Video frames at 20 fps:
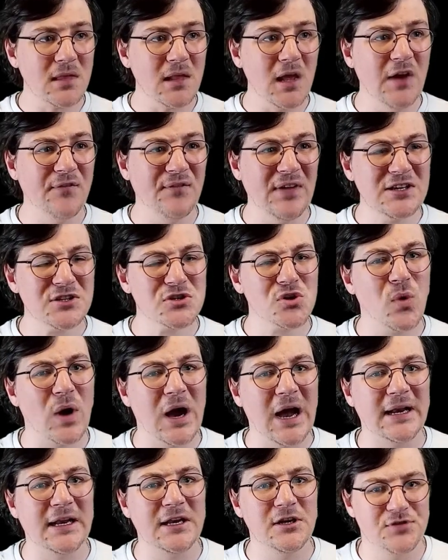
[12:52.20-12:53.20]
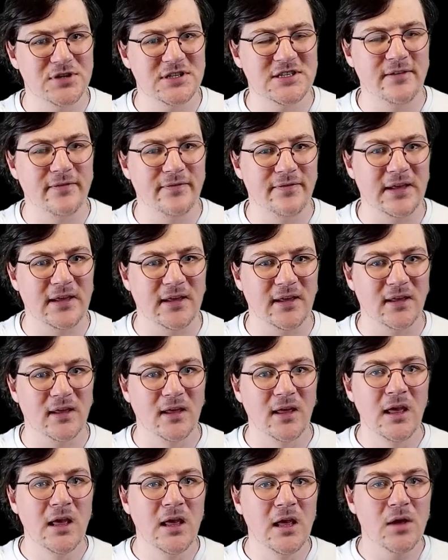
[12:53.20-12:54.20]
And that's quite an interesting thing.
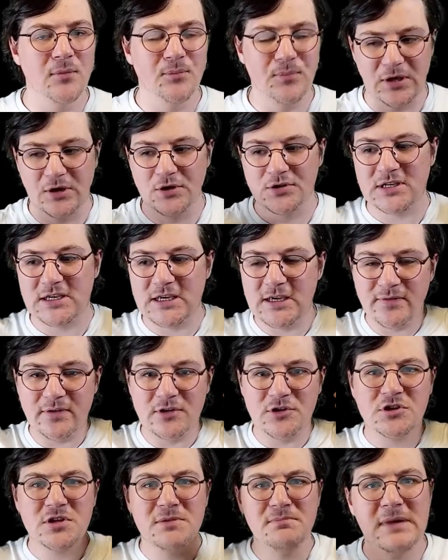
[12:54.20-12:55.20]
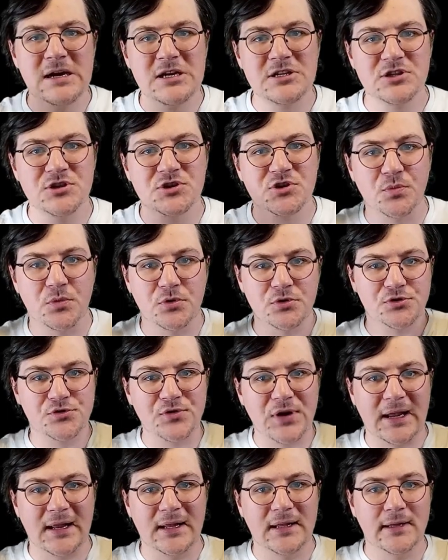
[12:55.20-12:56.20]
Because even just imagine someone
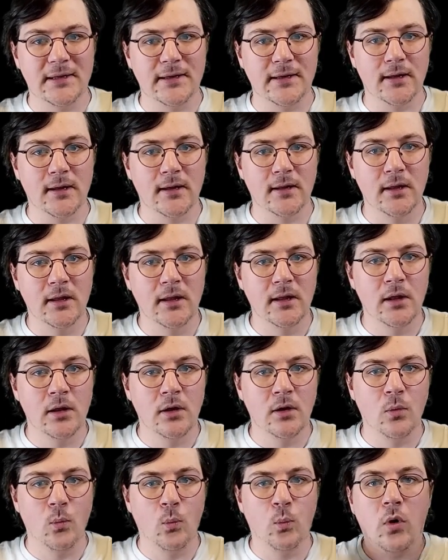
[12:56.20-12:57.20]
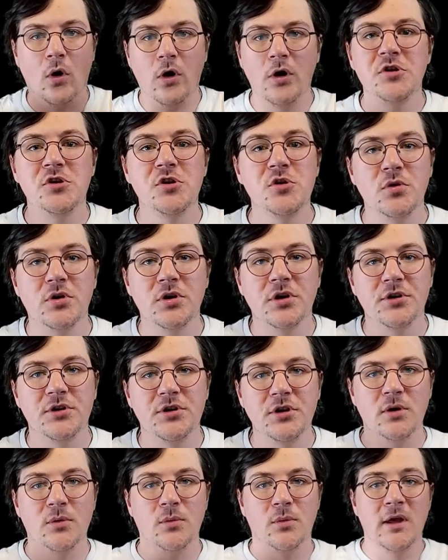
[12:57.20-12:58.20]
strangling you. What are you going to
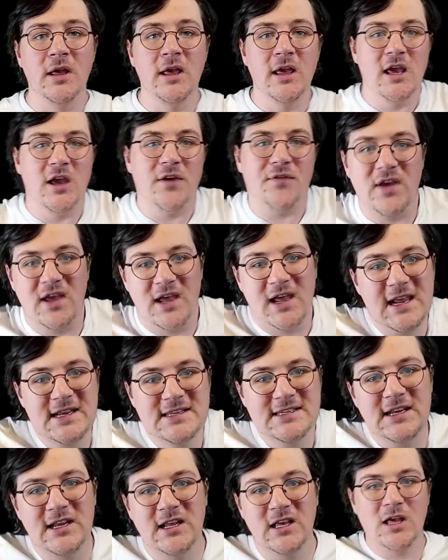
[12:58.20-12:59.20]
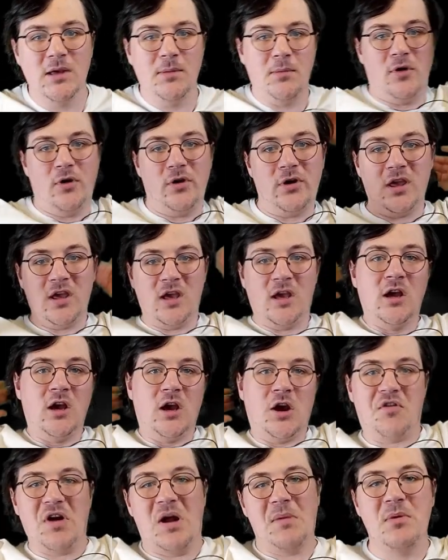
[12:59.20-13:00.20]
do? If you're hitting them or you're
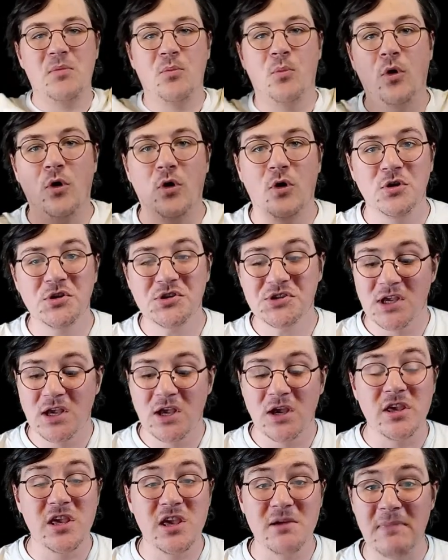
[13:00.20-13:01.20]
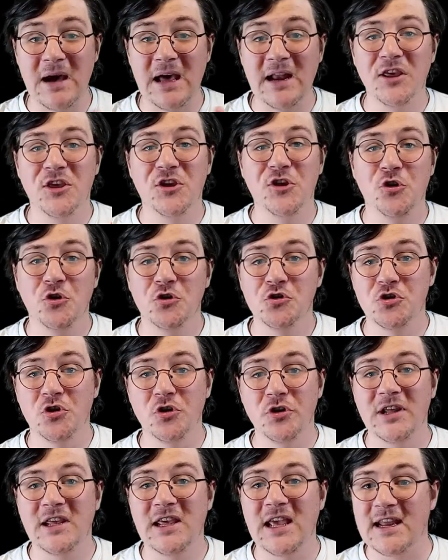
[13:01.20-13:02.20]
grabbing walls, your manicure's
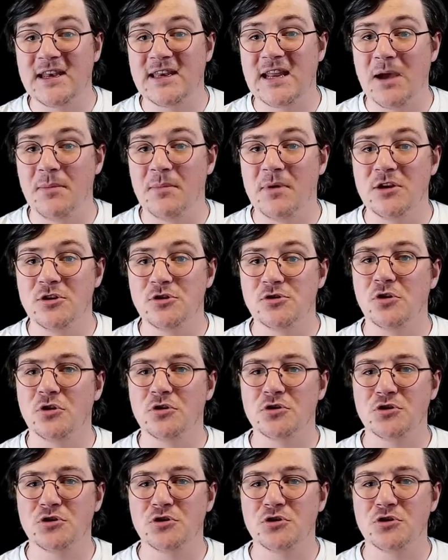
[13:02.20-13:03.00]
going to get damaged or